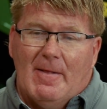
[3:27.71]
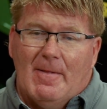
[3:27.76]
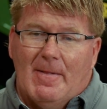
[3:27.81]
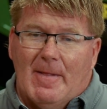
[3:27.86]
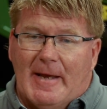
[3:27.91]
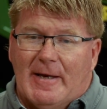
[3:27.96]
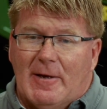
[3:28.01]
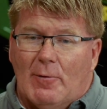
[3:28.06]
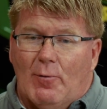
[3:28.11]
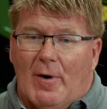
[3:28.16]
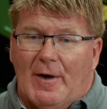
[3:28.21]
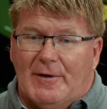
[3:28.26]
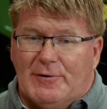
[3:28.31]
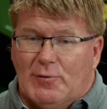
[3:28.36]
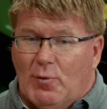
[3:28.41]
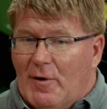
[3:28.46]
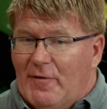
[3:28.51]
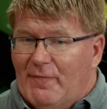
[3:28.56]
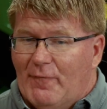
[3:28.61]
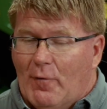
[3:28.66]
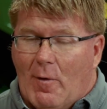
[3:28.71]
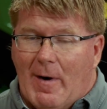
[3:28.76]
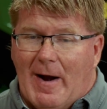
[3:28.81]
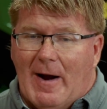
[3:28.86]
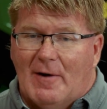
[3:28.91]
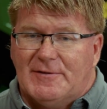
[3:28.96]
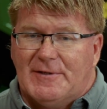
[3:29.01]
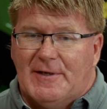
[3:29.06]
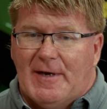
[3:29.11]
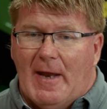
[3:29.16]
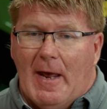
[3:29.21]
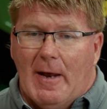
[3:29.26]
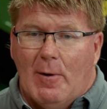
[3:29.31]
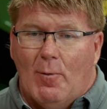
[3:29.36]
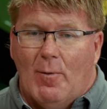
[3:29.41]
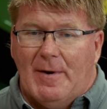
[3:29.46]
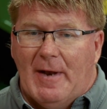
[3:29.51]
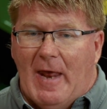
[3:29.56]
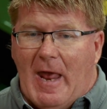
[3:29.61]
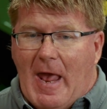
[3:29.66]
They can run 24 hours a day
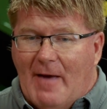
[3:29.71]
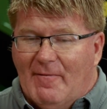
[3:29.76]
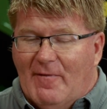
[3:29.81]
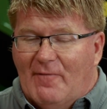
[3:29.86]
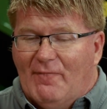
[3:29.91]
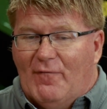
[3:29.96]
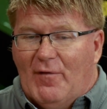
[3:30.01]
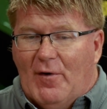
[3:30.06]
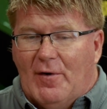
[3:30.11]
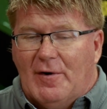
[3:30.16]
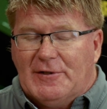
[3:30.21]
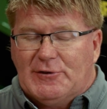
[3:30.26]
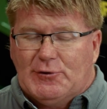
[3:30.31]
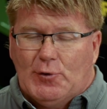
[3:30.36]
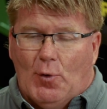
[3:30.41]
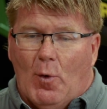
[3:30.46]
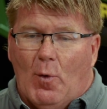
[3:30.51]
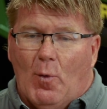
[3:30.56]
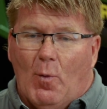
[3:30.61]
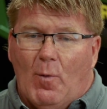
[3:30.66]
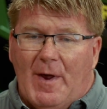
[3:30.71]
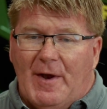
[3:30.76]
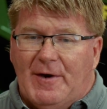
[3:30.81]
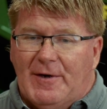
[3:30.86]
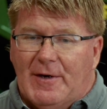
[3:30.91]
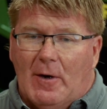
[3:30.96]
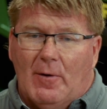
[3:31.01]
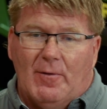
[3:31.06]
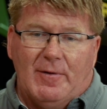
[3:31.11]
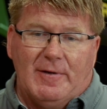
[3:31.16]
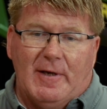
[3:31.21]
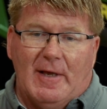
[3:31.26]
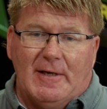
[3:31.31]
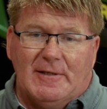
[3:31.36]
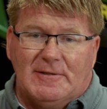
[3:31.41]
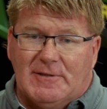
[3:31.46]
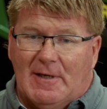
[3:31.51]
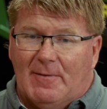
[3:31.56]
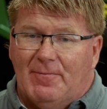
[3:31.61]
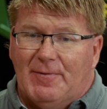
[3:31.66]
when they have a very short window to
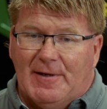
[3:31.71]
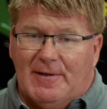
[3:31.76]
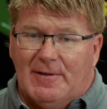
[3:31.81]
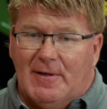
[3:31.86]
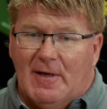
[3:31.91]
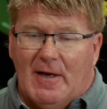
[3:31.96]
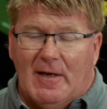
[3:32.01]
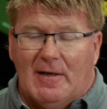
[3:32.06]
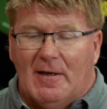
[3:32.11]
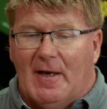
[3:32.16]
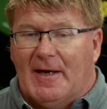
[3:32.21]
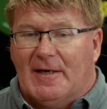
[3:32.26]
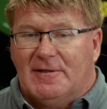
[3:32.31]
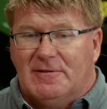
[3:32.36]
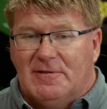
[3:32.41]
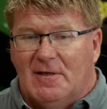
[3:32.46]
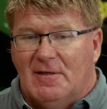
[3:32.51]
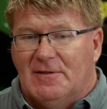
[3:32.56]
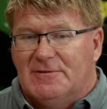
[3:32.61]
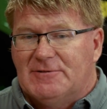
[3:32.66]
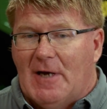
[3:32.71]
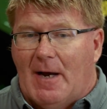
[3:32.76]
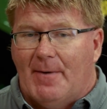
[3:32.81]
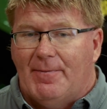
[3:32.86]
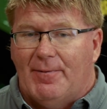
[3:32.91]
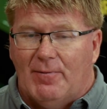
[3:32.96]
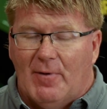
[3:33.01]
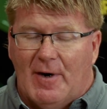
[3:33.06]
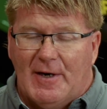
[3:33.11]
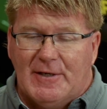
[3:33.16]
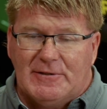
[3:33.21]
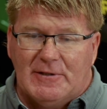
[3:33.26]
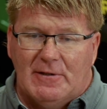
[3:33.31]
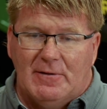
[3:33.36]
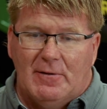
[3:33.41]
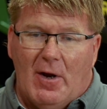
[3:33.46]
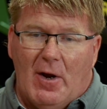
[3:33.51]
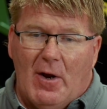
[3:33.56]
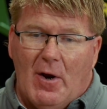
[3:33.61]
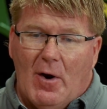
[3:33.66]
get something done, like a tillage
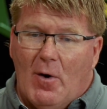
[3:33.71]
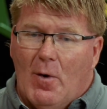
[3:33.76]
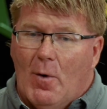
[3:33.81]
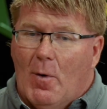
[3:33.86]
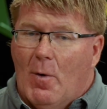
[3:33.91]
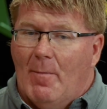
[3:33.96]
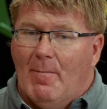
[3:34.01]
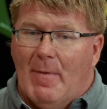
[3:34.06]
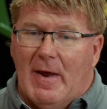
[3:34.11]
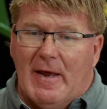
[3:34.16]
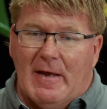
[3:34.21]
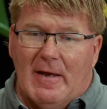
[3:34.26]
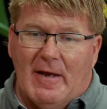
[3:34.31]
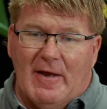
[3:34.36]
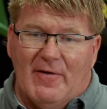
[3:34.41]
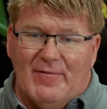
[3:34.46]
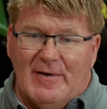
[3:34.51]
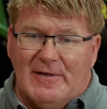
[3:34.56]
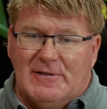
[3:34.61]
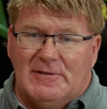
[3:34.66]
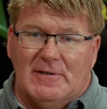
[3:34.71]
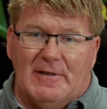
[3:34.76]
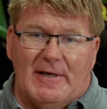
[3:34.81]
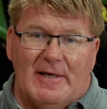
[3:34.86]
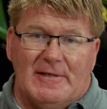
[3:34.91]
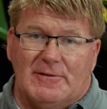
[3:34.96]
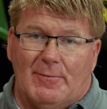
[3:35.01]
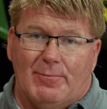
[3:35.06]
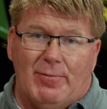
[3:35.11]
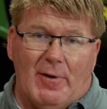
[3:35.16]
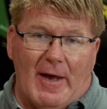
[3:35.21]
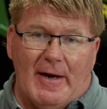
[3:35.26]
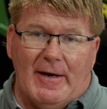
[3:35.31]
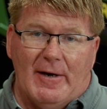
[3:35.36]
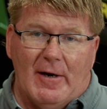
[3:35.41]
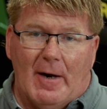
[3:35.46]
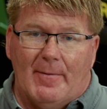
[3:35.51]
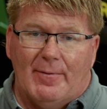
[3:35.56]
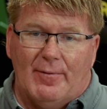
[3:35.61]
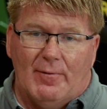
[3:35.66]
operation or eventually as a
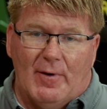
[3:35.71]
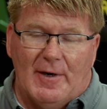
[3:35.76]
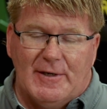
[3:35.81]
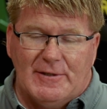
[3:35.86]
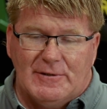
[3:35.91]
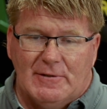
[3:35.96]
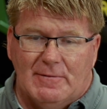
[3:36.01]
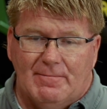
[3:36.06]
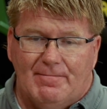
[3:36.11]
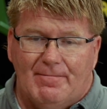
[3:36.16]
planting operation.